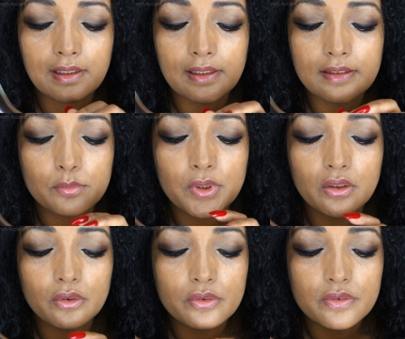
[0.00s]
it's
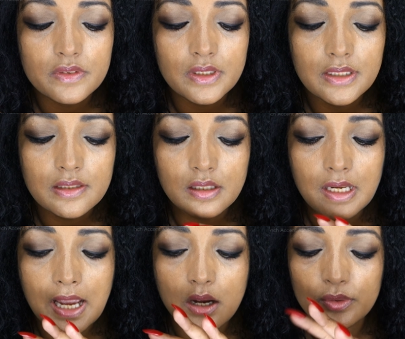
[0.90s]
because it
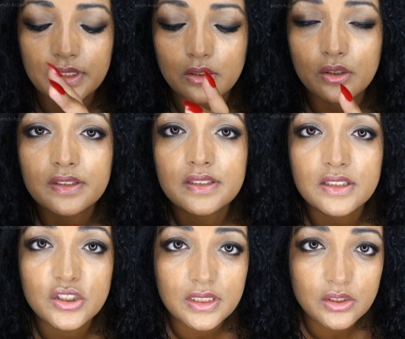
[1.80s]
allows the
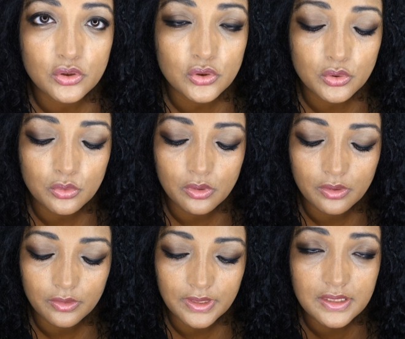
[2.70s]
oxygen to
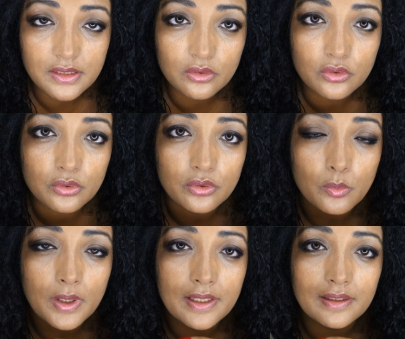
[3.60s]
get into the
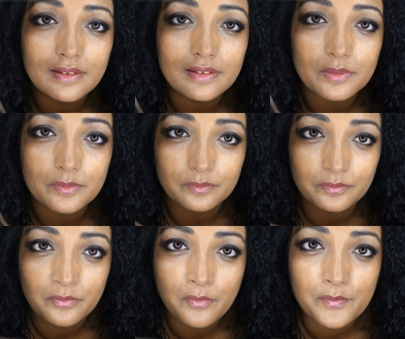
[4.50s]
wine,
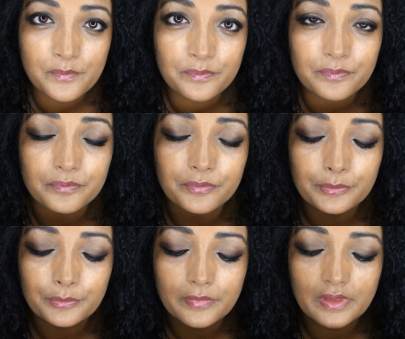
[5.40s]

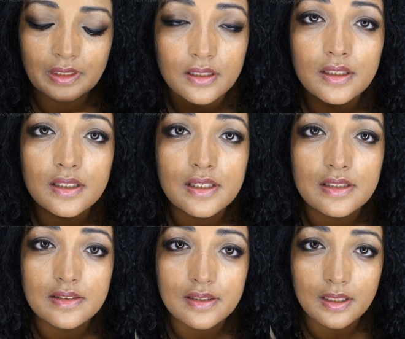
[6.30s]
and
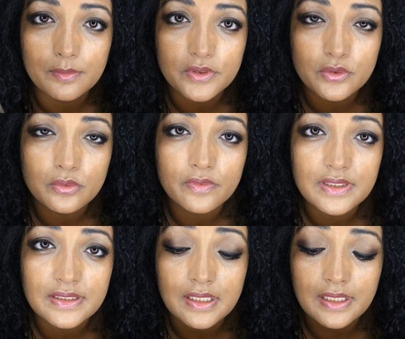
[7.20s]
this helps to
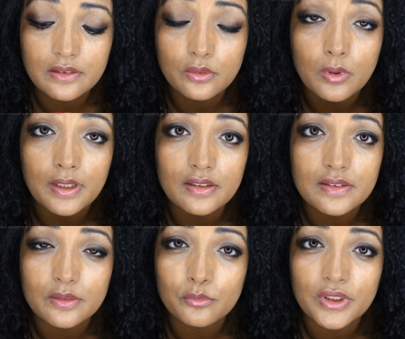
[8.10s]
ventilate the wine
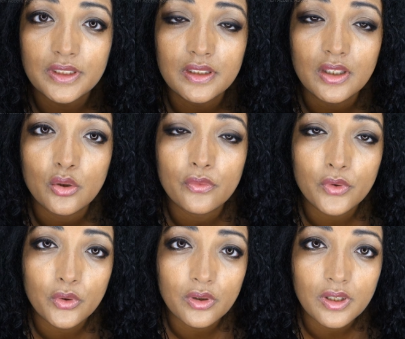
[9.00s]
simply
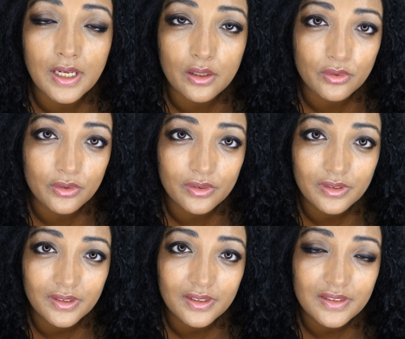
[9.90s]
for our
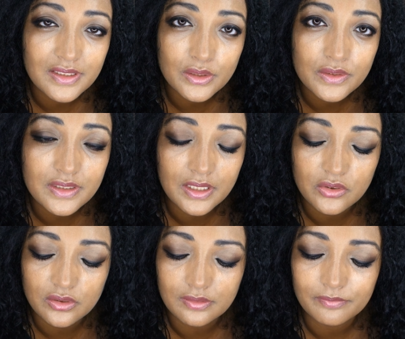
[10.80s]

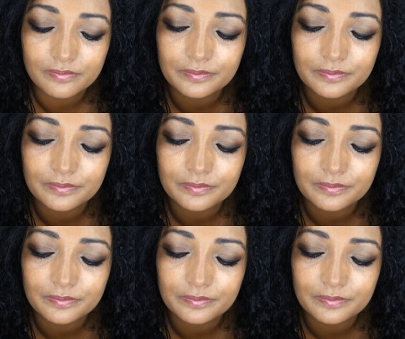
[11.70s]
degustation